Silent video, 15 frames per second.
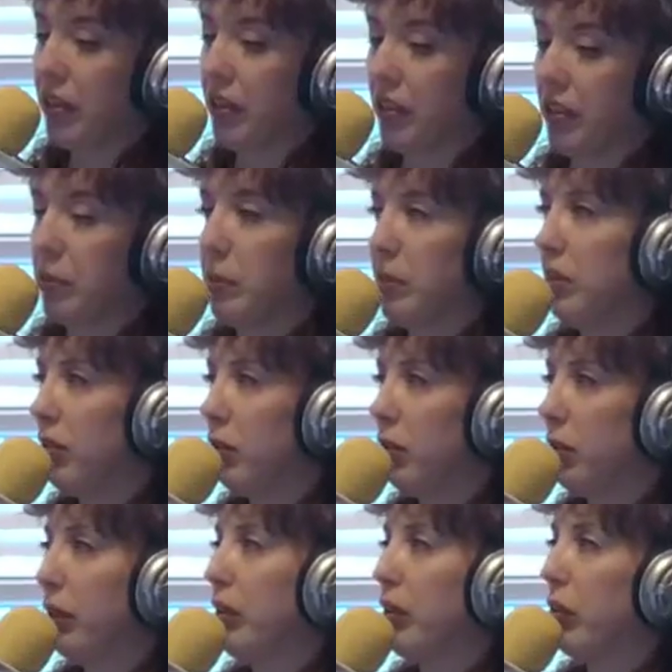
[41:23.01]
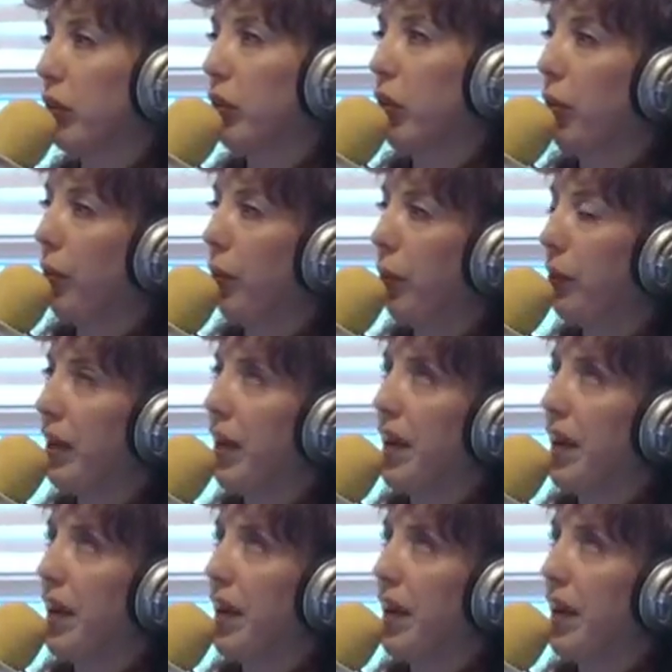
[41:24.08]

since Me Too really took hold,